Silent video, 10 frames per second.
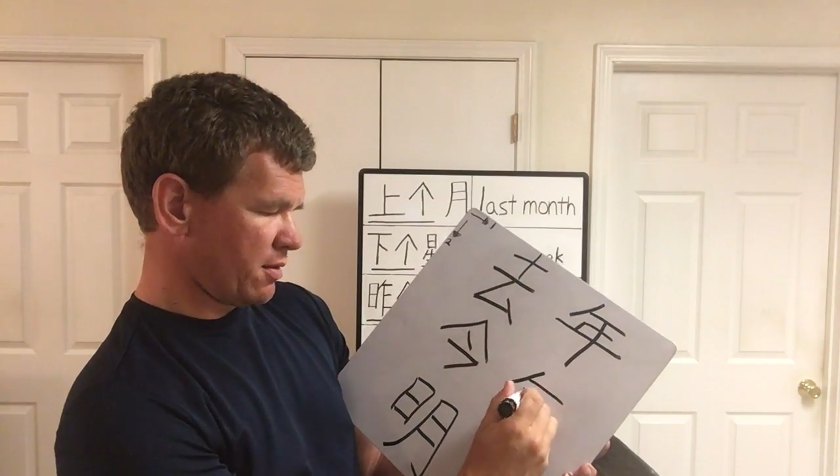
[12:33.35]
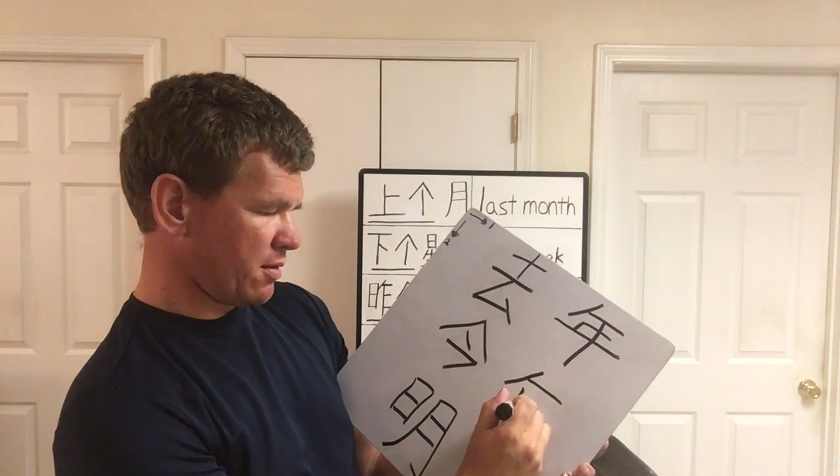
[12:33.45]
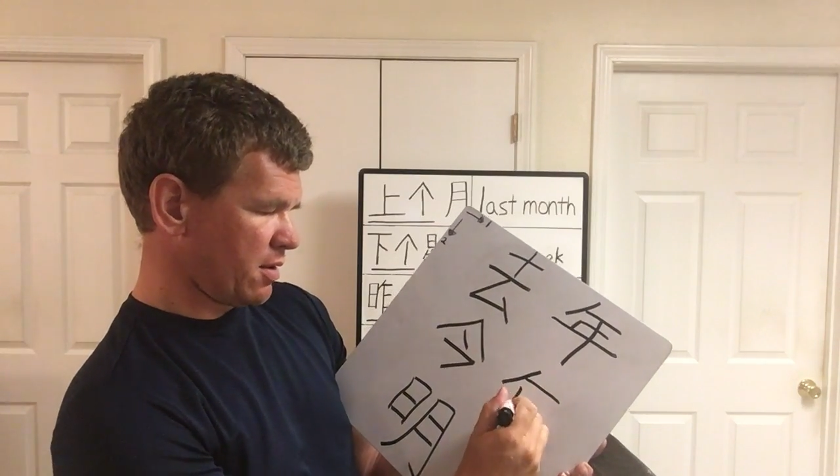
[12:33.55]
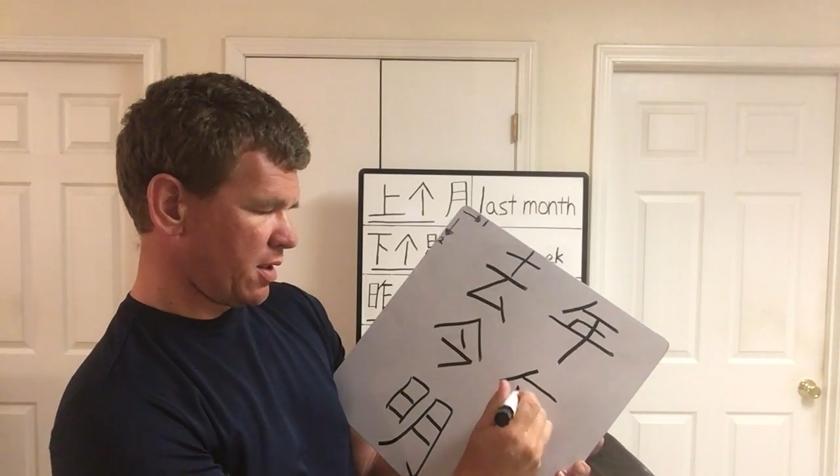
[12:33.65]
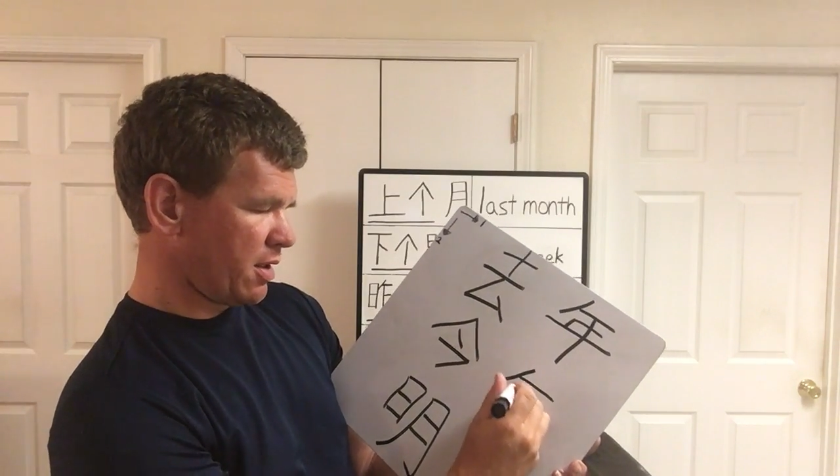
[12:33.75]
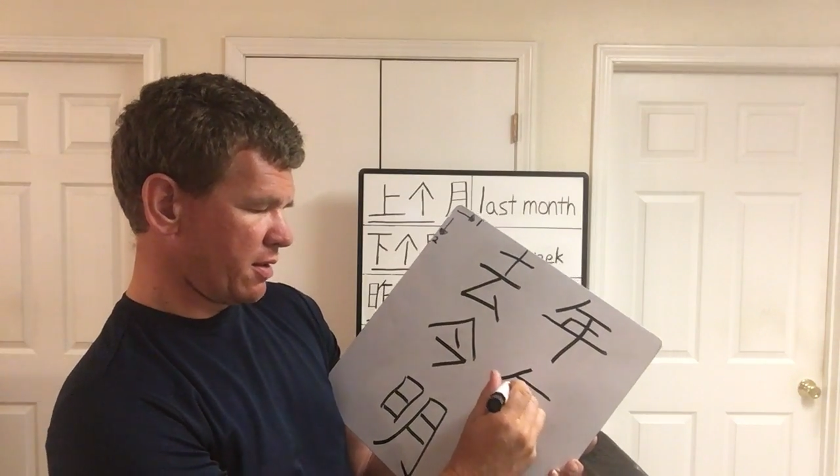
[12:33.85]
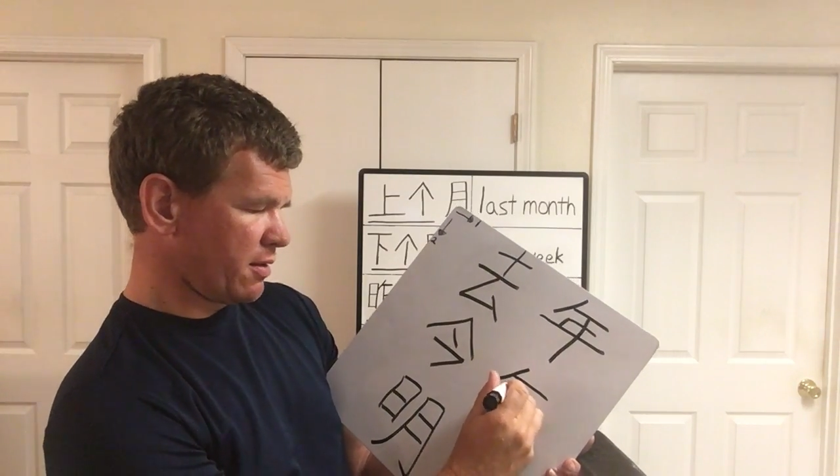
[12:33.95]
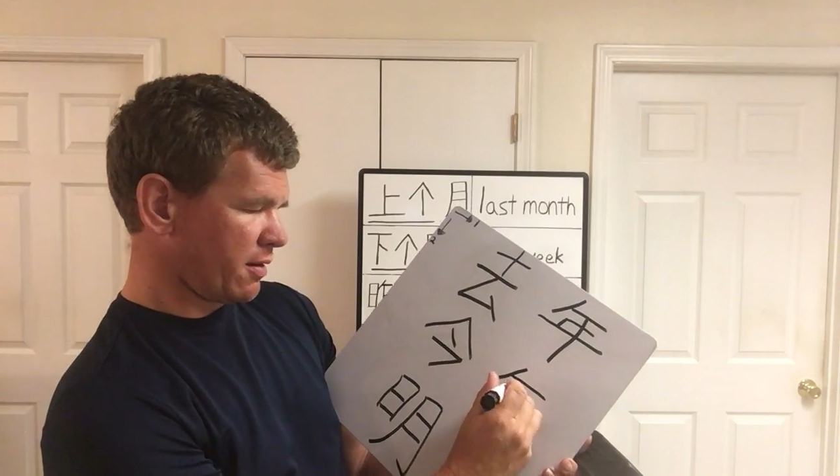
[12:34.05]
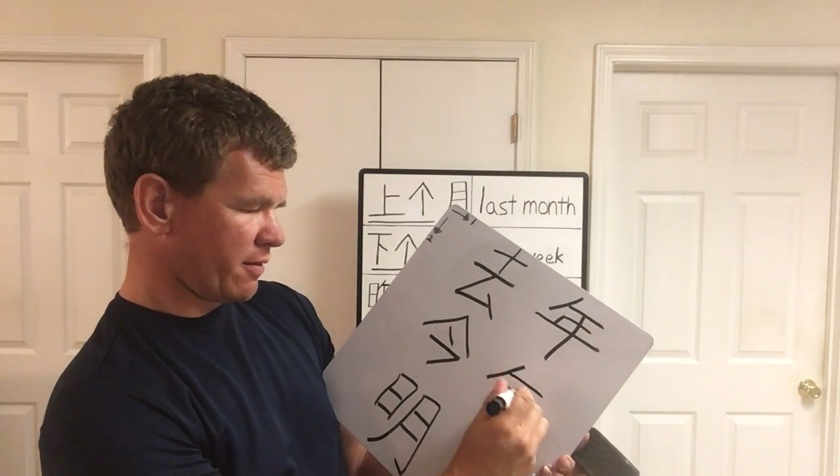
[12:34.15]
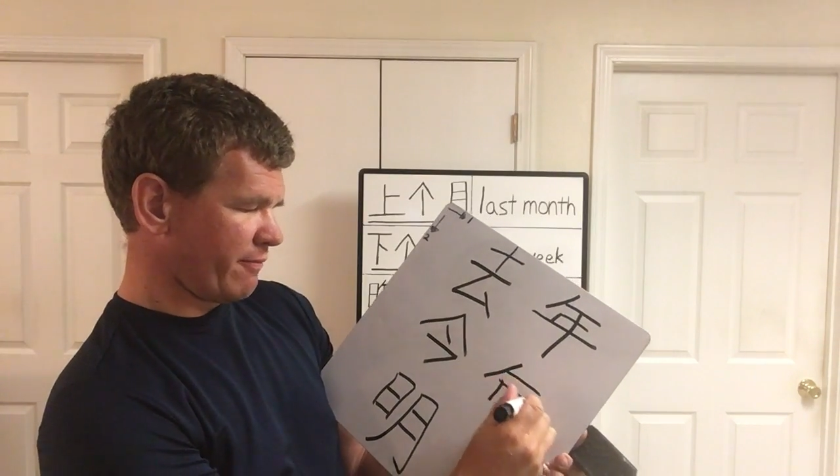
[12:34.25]
three,
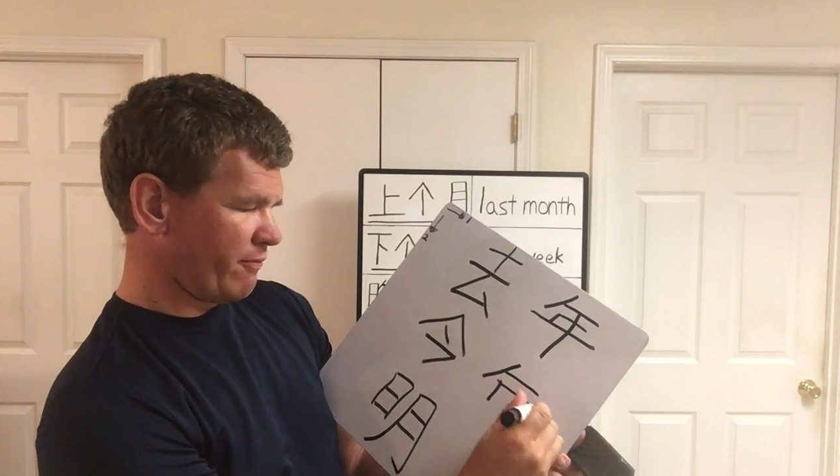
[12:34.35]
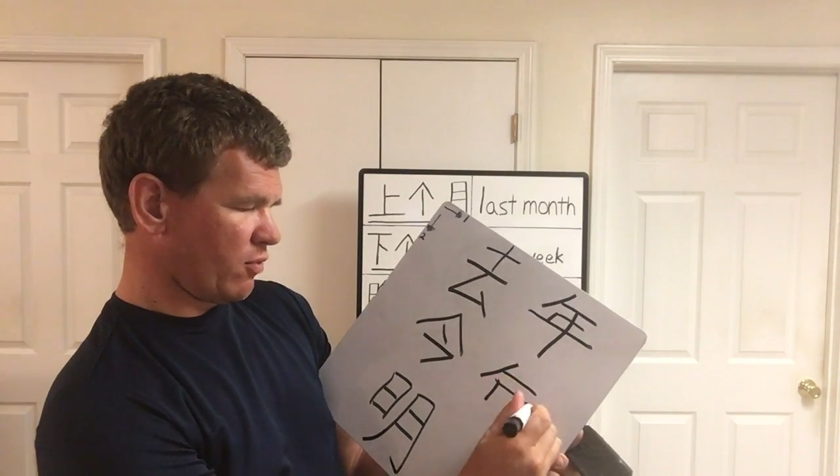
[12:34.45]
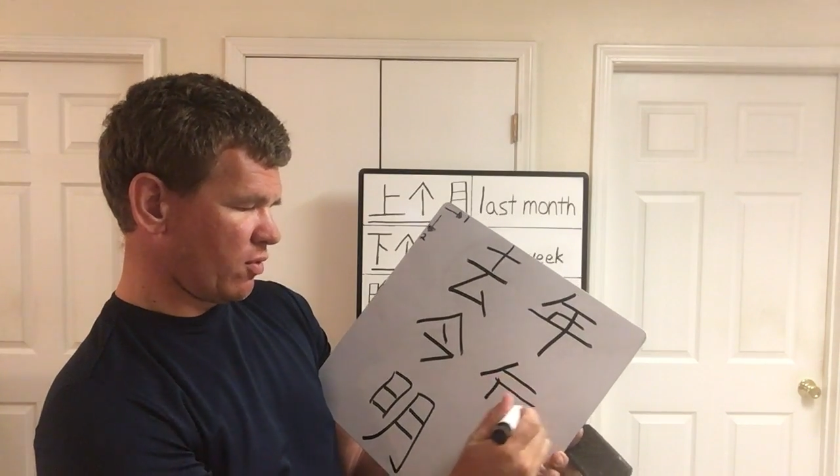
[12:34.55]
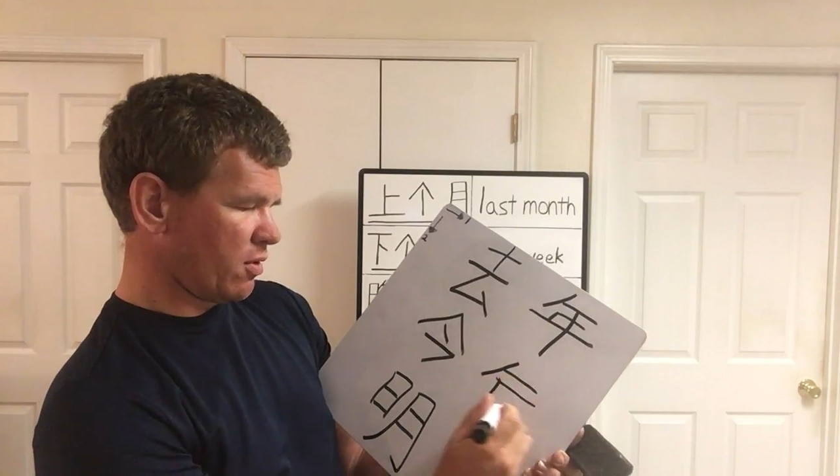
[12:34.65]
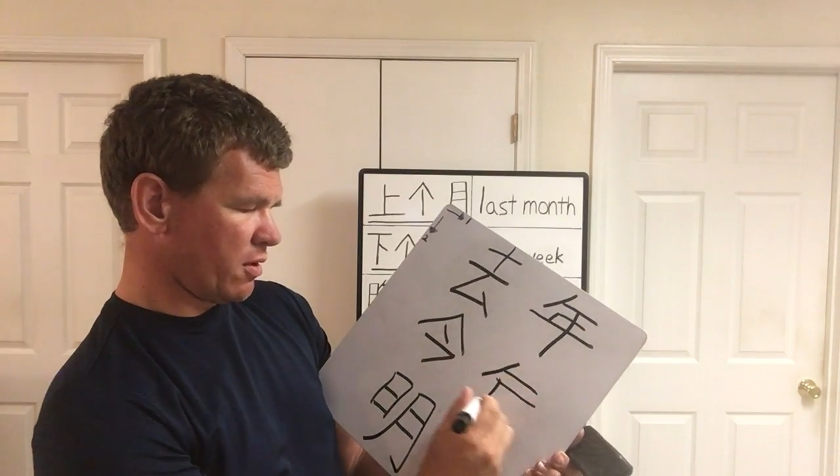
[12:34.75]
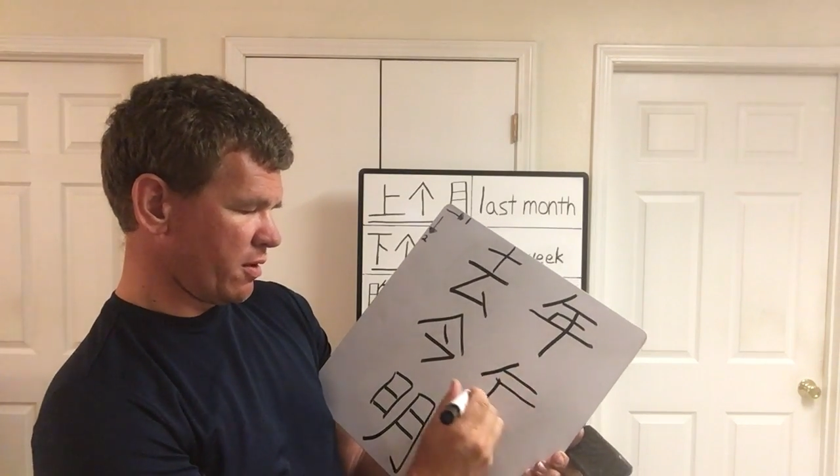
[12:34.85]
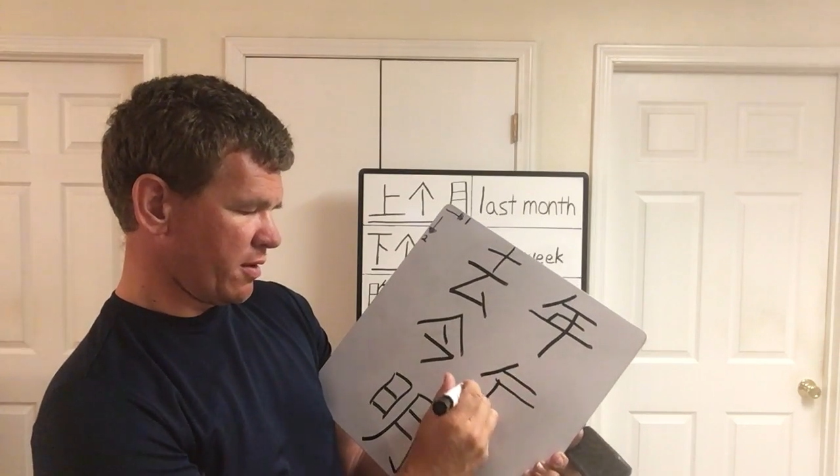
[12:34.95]
four,